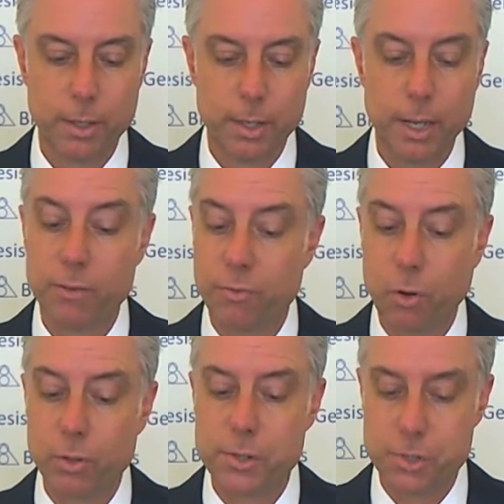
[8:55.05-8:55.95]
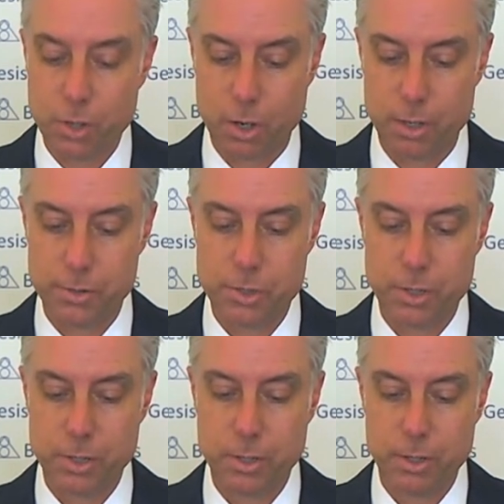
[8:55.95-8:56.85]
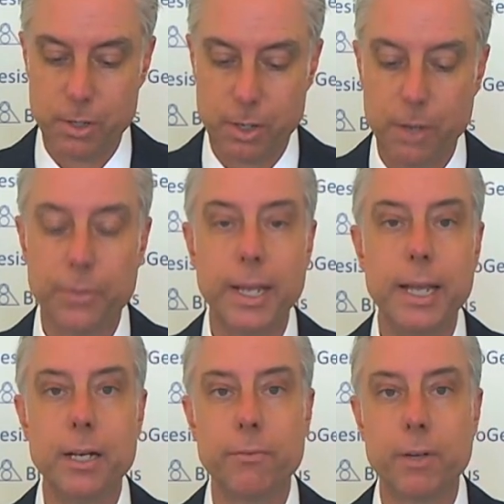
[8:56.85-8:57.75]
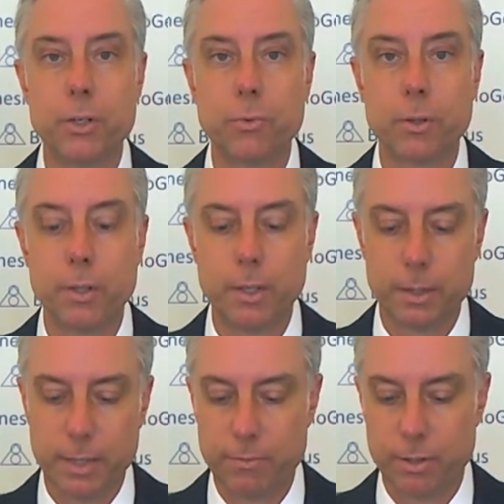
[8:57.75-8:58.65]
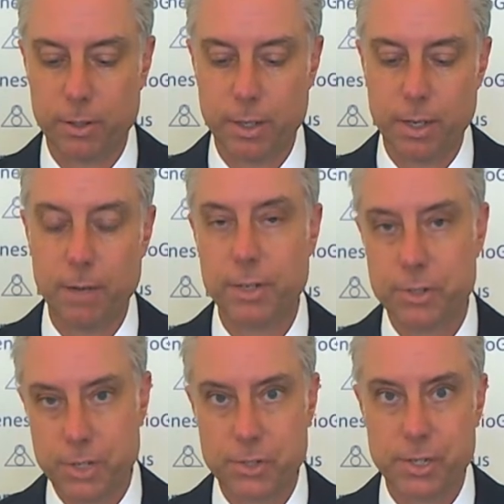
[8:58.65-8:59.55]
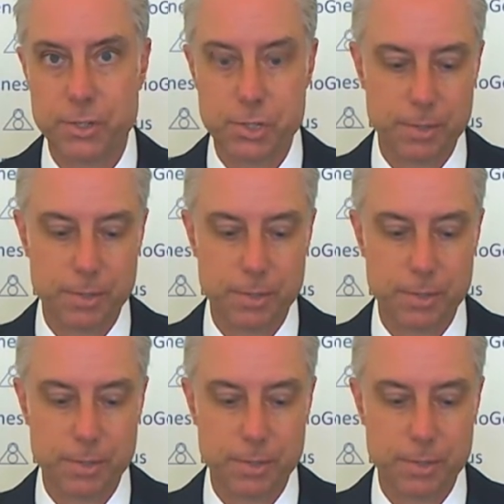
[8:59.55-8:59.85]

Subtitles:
and fullness dawns on the individual level of existence.